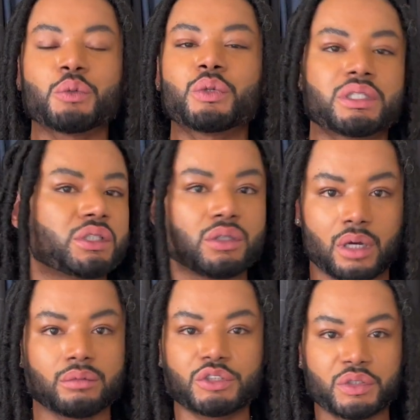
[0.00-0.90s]
which, you
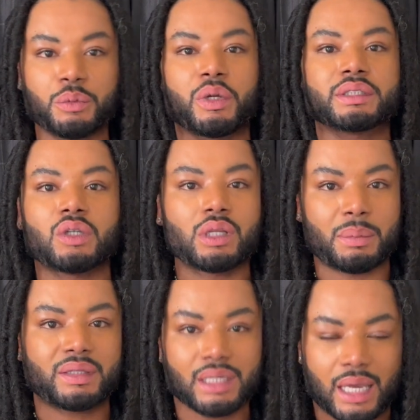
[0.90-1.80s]
know, streetwear is all
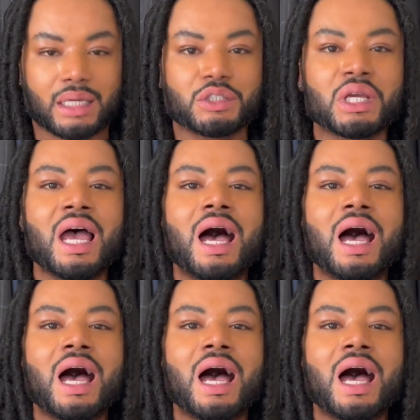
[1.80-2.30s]
about the edge.